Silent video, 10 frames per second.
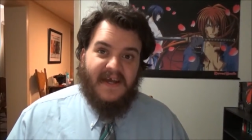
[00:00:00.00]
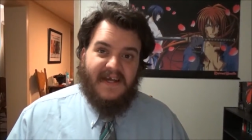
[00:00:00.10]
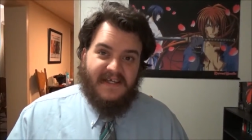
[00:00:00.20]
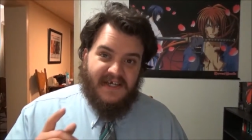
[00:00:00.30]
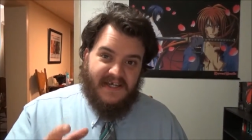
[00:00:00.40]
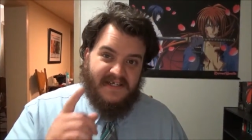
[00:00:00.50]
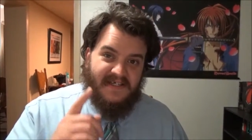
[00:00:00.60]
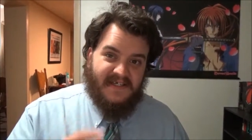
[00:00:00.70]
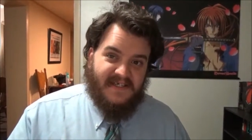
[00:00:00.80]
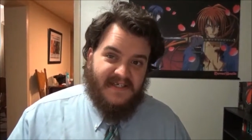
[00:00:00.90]
He
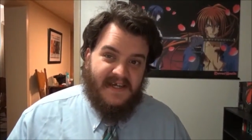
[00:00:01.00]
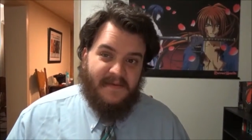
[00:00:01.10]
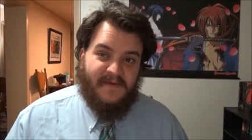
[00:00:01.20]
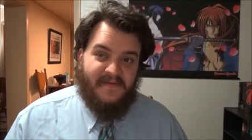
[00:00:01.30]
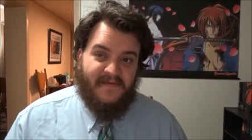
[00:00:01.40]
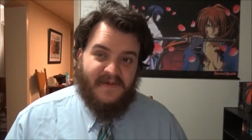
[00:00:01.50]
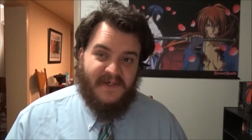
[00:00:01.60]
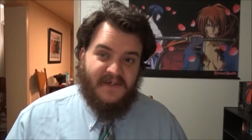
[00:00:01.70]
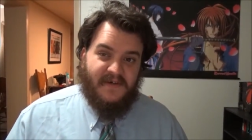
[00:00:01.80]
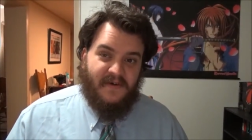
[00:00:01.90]
changes his name to
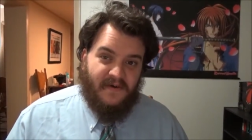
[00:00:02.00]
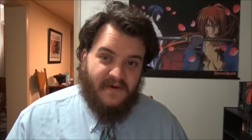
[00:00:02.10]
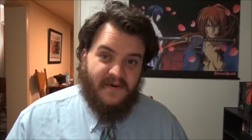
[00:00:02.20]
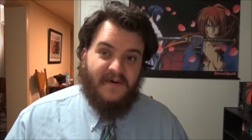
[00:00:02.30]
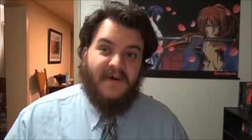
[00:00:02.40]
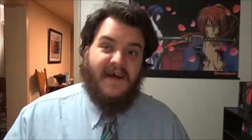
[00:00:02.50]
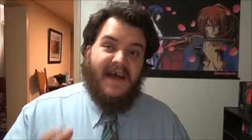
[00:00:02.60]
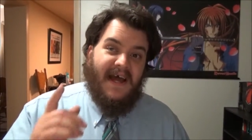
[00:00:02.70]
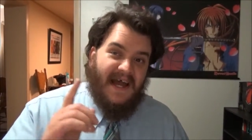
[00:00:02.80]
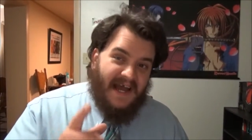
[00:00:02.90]
Fujita Goro
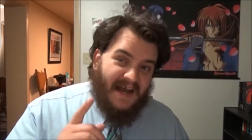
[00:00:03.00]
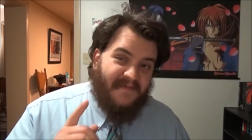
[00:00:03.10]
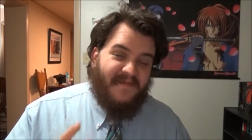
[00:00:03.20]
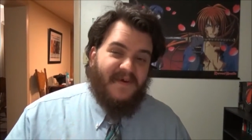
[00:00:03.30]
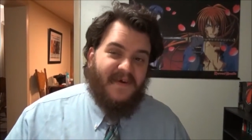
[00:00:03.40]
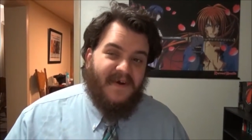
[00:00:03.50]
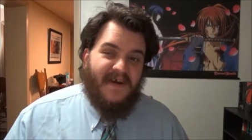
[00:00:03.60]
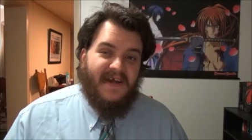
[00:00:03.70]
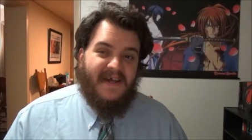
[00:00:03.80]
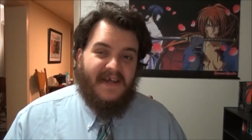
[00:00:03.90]
after
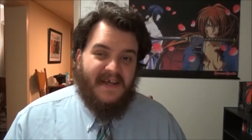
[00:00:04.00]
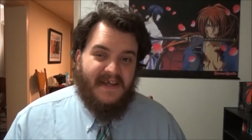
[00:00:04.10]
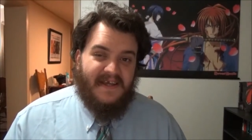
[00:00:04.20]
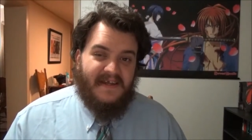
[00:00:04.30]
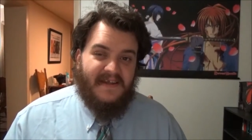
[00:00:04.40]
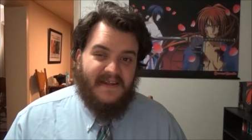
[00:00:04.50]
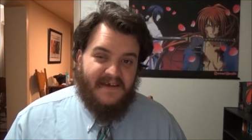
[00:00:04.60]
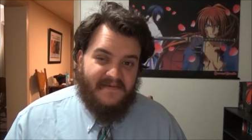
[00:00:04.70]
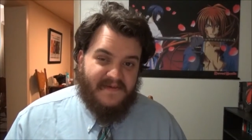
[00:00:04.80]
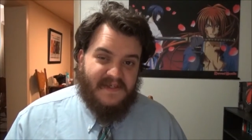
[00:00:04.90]
he
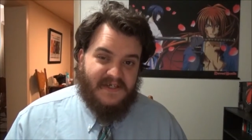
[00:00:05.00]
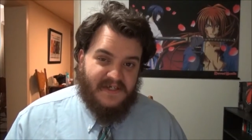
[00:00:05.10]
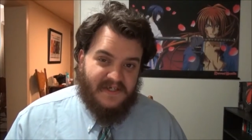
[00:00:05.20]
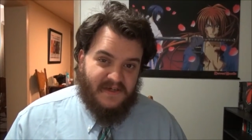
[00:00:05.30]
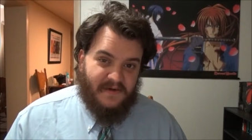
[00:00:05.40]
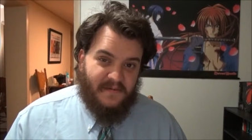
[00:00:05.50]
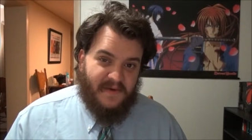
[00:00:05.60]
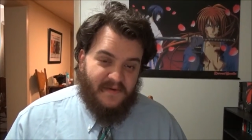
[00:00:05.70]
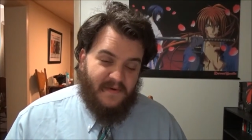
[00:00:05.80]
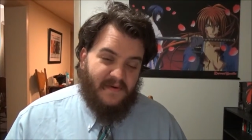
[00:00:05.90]
leaves the
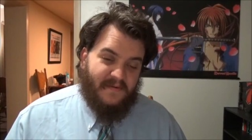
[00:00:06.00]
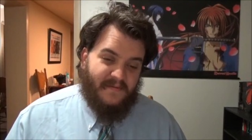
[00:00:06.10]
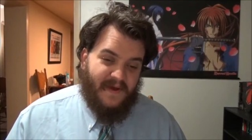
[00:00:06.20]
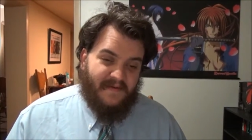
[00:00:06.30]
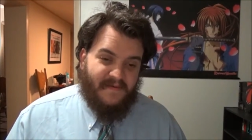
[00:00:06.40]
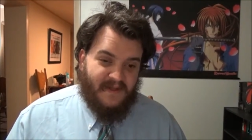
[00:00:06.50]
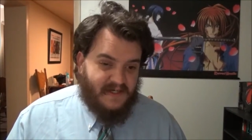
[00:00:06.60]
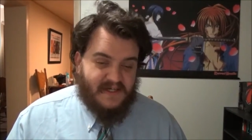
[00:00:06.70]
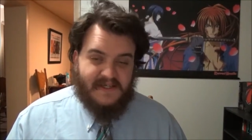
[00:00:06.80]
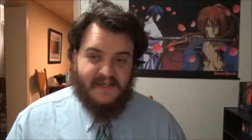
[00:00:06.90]
Shinsengumi, well, after the
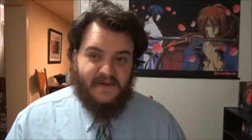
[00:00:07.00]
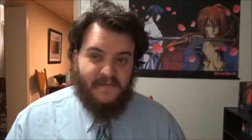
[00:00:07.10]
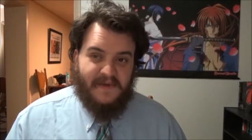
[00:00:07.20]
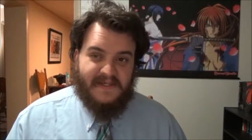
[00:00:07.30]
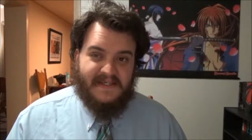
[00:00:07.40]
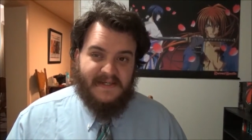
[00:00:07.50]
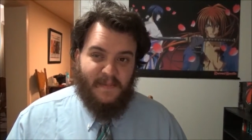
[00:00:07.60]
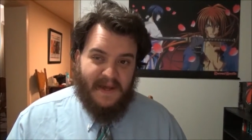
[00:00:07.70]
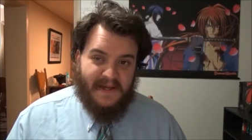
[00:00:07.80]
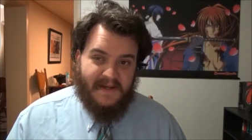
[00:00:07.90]
Shinsengumi is
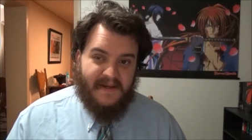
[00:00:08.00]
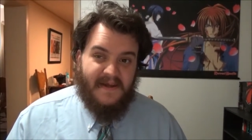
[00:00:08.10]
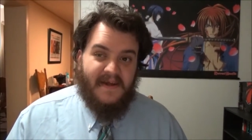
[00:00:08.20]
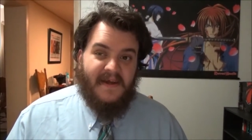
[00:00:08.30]
disbanded.